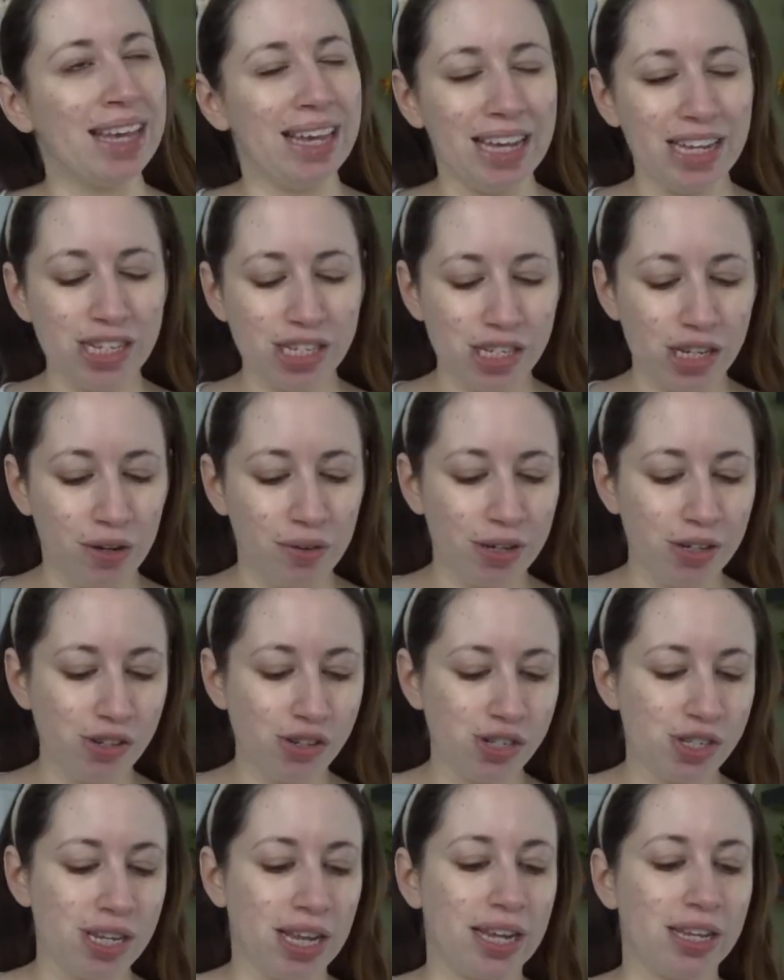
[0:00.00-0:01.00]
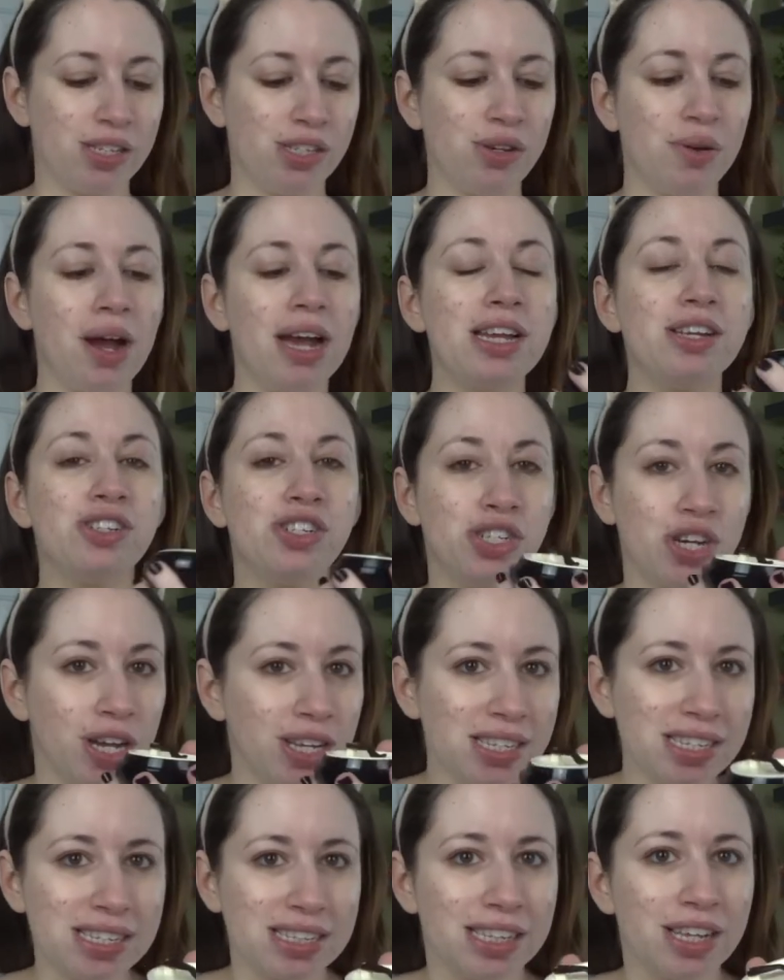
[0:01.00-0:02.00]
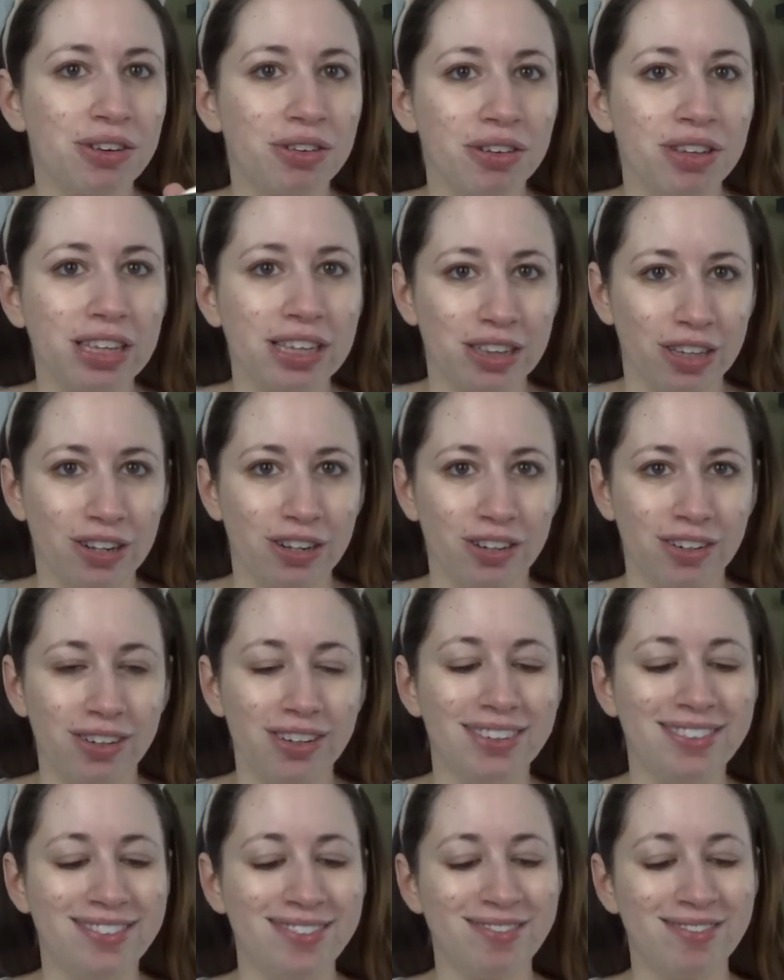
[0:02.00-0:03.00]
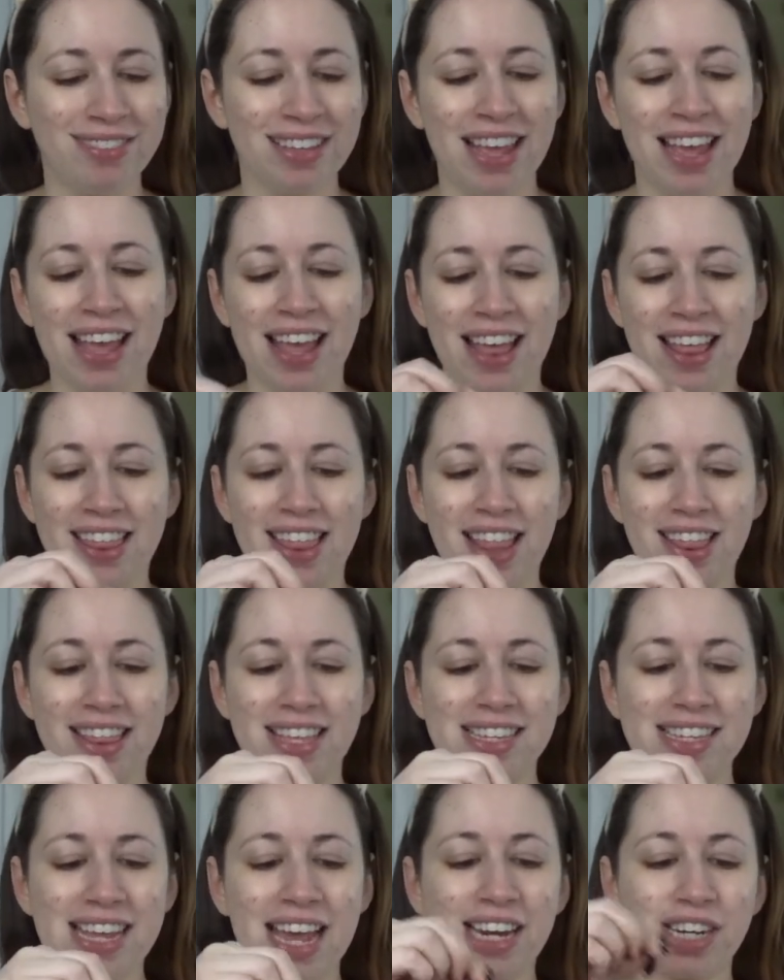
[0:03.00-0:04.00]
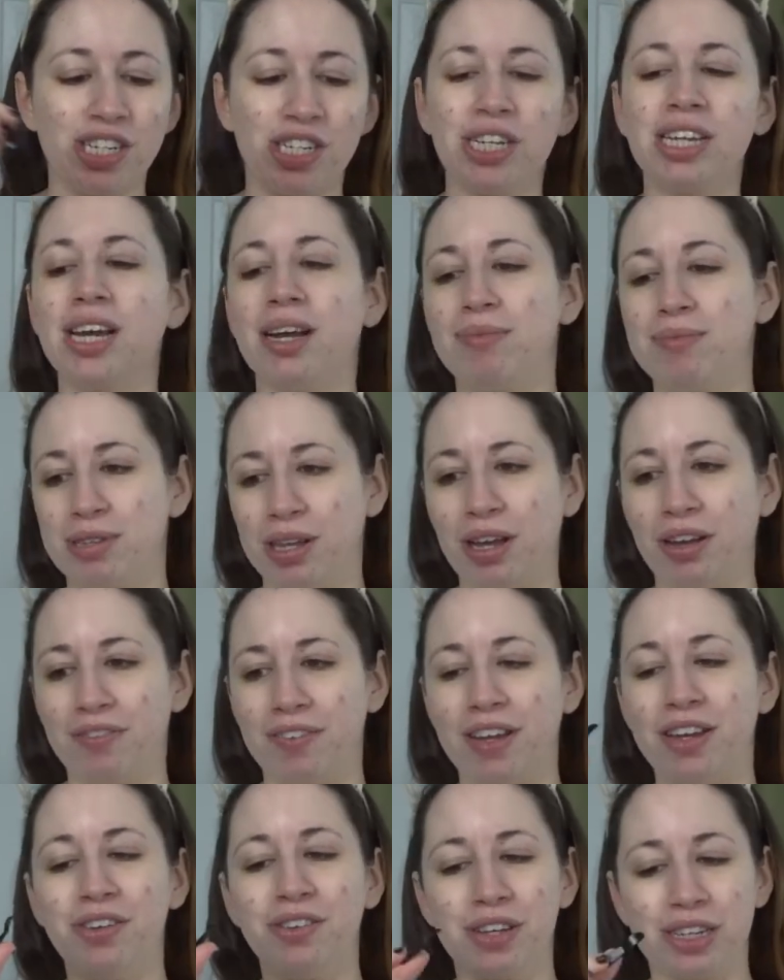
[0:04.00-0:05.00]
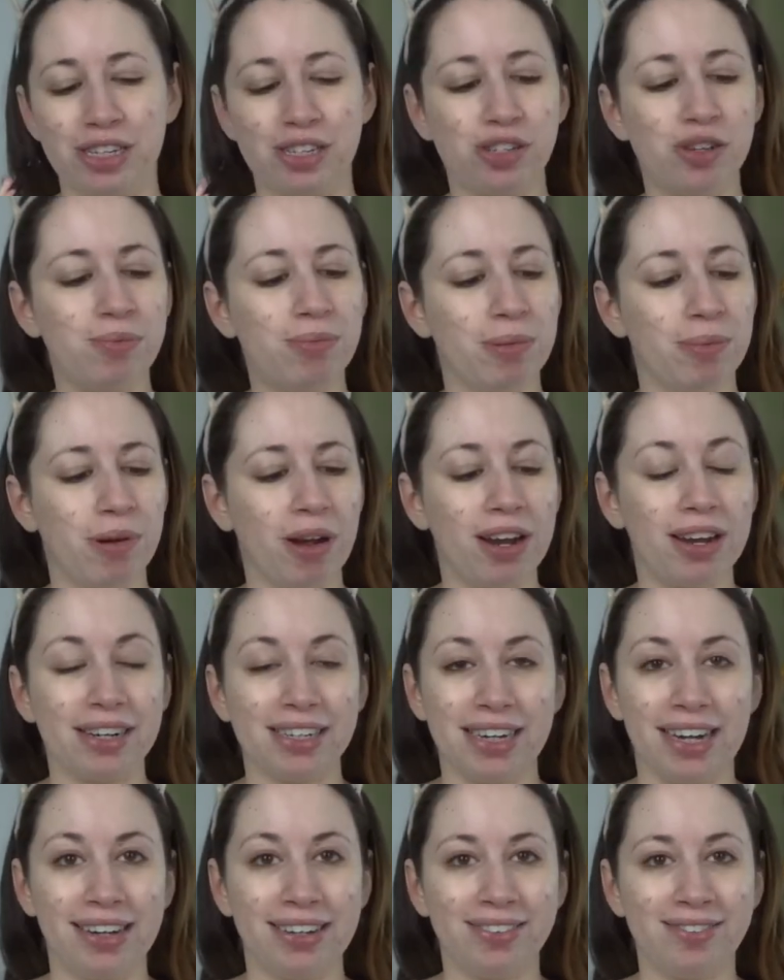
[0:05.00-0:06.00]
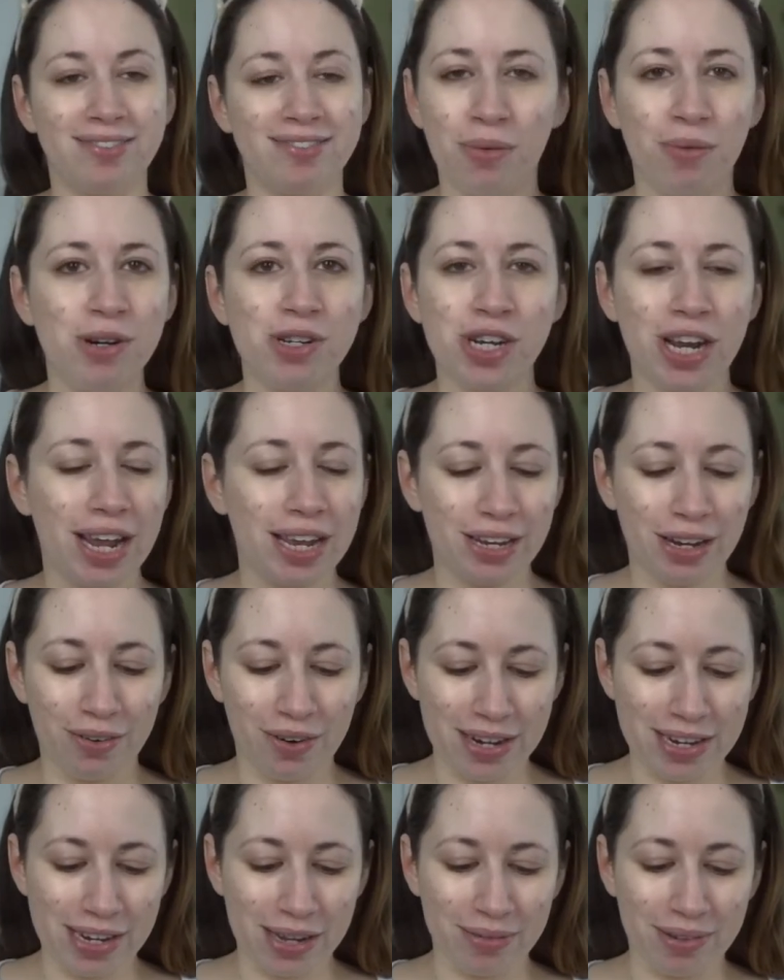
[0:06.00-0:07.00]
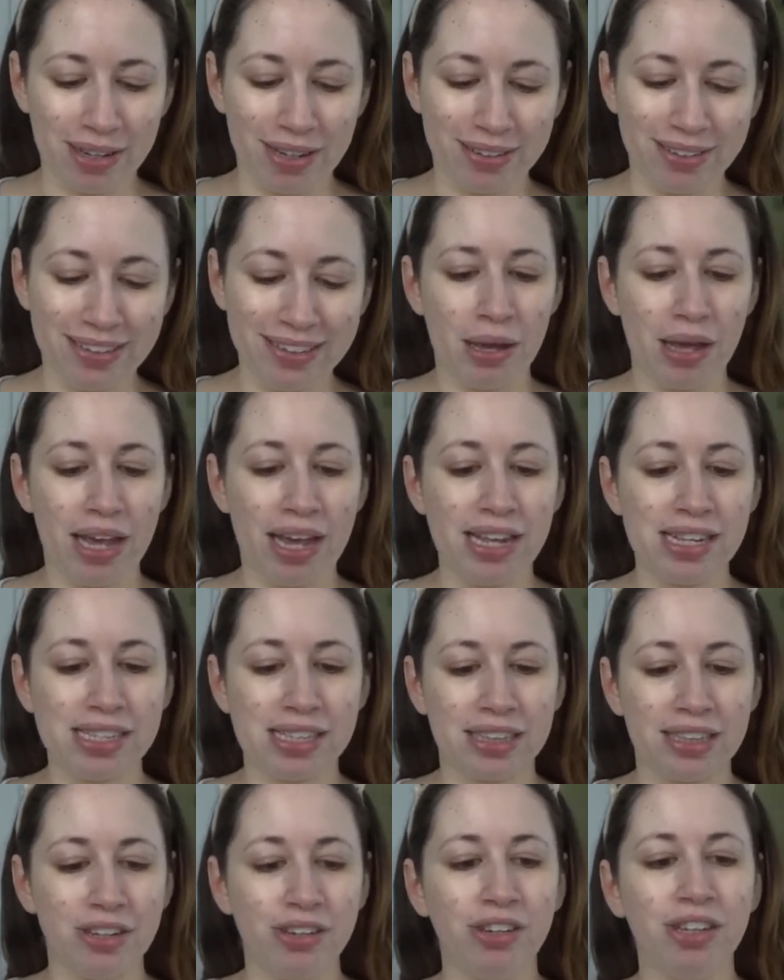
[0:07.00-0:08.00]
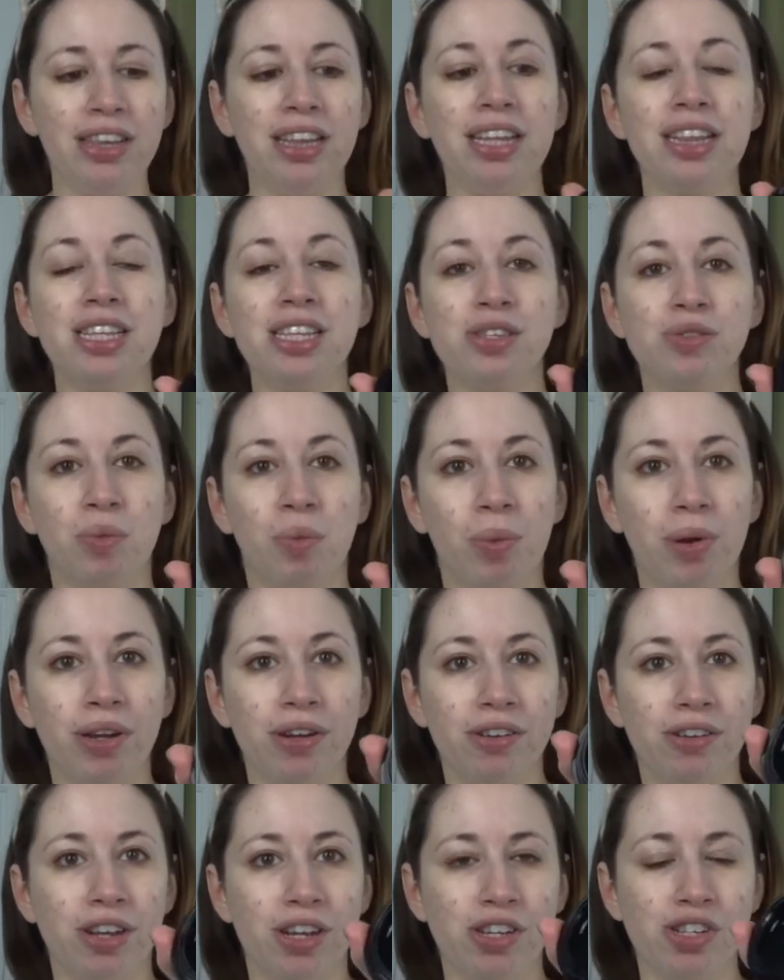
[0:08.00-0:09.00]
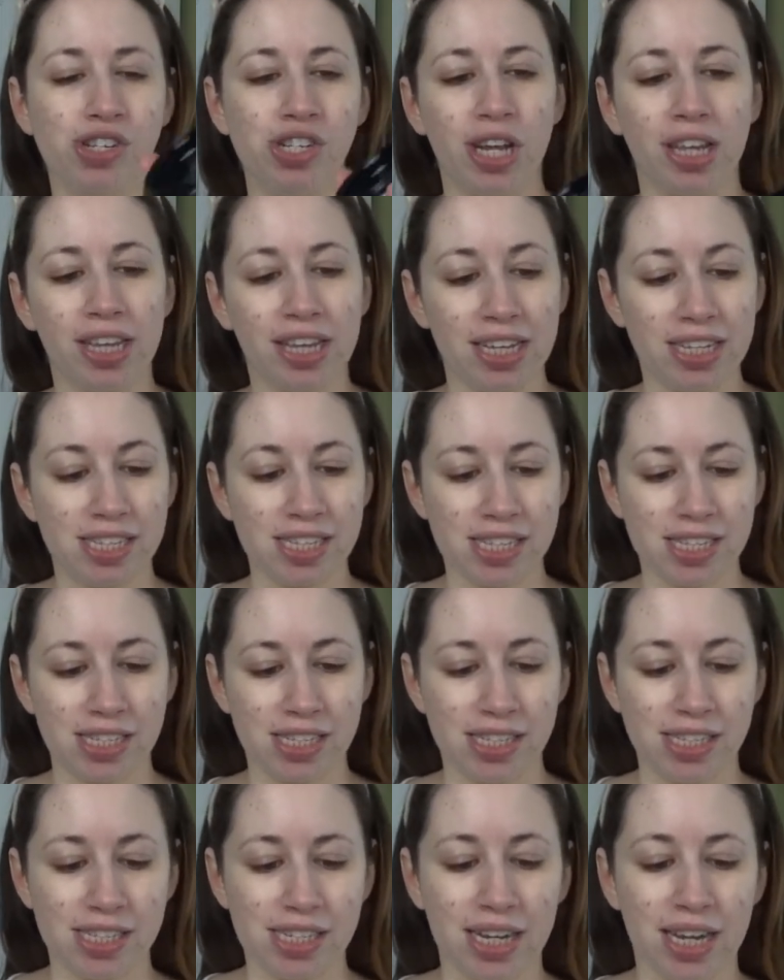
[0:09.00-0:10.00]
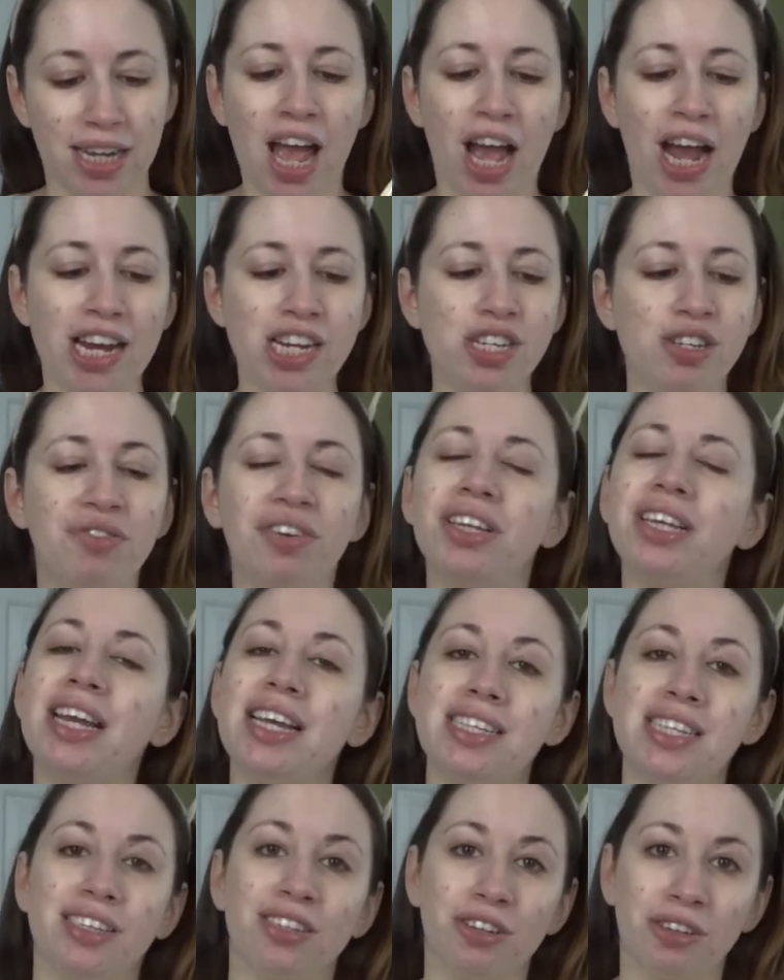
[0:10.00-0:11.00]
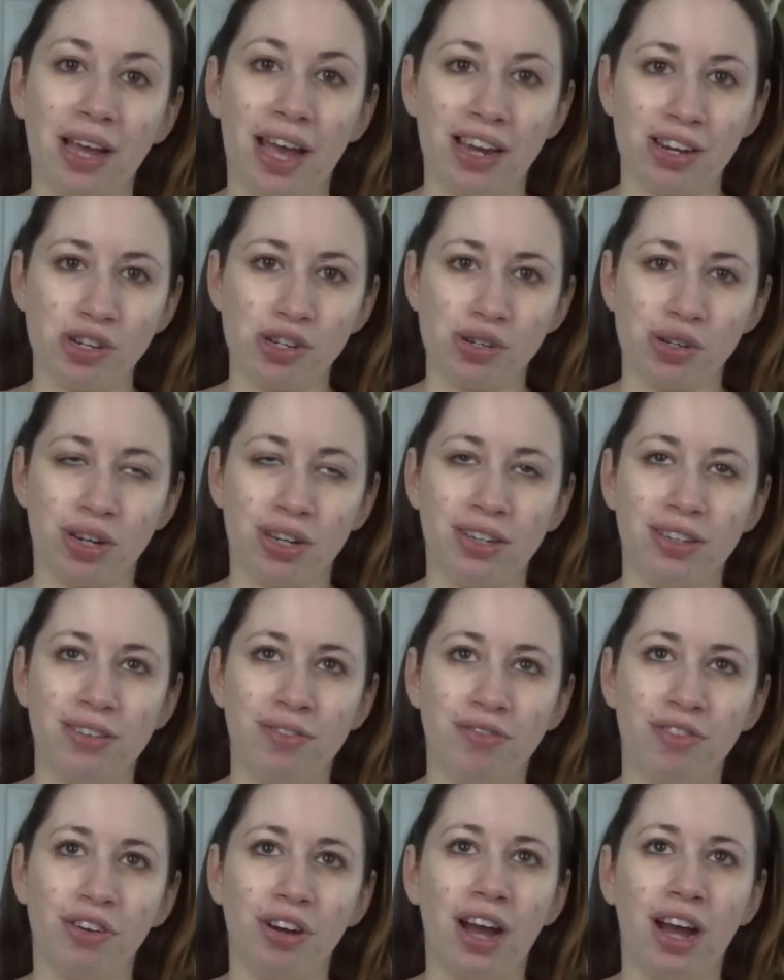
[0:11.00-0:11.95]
it's so interesting. So I just literally learned that this actually comes off and you can scoop the product out, which I had no idea about. It's literally like this weird jelly consistency. I just feel like it's a little extra for